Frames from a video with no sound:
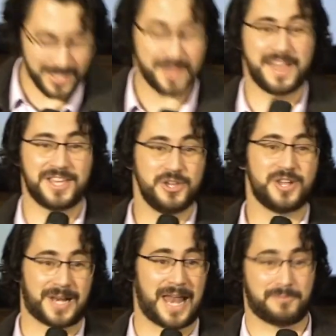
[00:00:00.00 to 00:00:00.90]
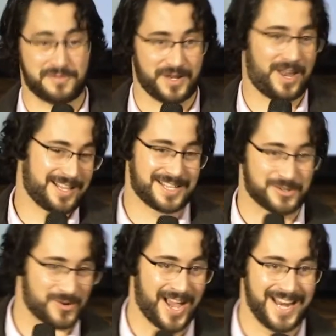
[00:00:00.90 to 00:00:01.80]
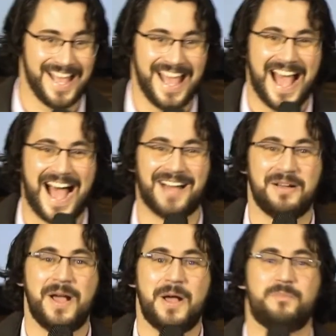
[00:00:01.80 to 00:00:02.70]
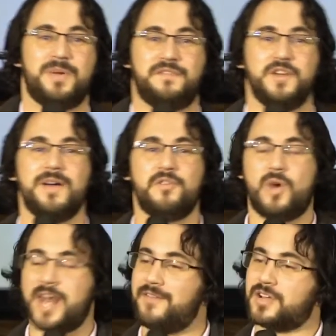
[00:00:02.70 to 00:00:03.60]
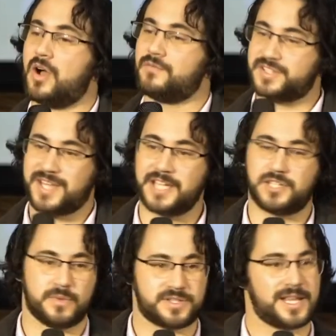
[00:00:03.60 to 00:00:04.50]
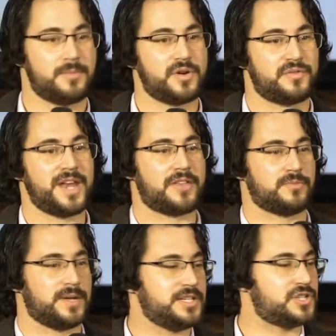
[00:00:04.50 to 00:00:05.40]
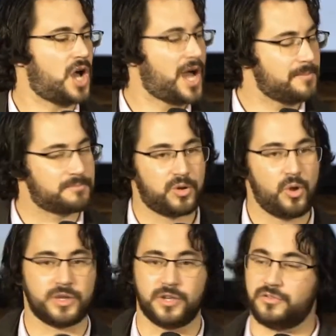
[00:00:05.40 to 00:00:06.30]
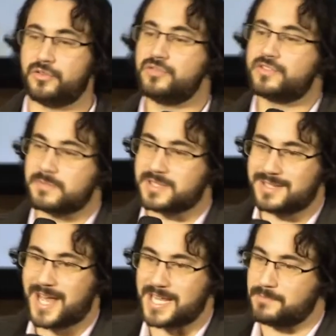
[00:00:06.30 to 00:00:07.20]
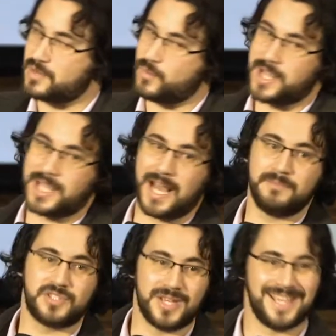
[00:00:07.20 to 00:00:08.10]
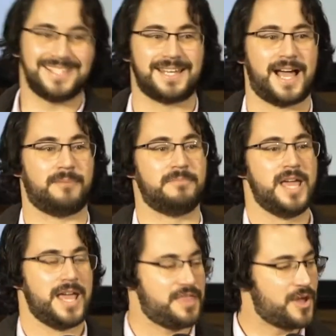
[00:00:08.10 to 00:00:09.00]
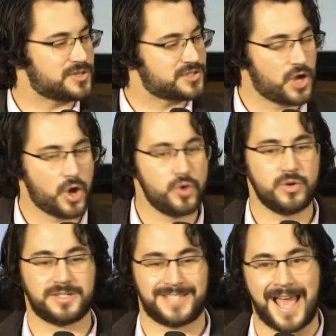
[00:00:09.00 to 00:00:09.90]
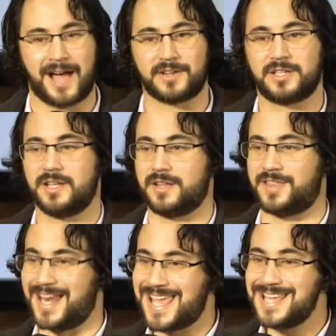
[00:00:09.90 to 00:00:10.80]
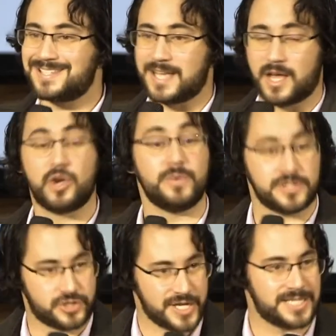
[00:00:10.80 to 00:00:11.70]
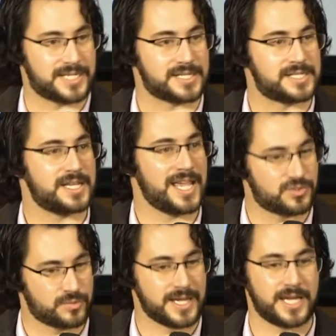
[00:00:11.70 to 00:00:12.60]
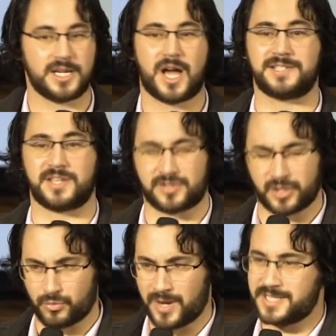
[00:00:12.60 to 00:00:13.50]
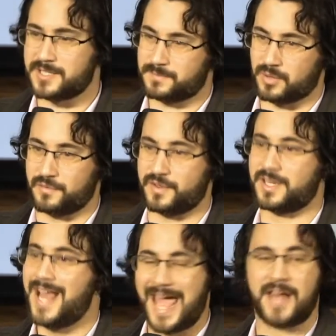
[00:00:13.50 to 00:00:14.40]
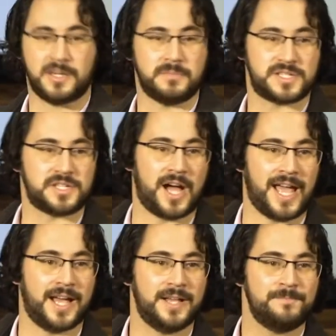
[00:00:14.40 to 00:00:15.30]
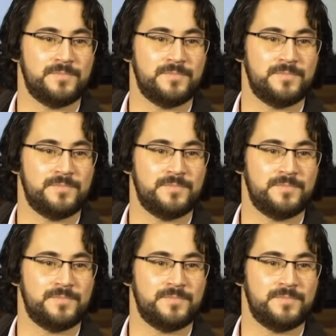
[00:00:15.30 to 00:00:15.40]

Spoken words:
yeah, thank you. You can clap if you like. That's all right. But if you ever want to have a conversation with someone of another religion, I implore you, do some study. But when it comes to Islam, there is no doubt that Isa, who is Jesus, is recognized as the greatest prophet and the Messiah.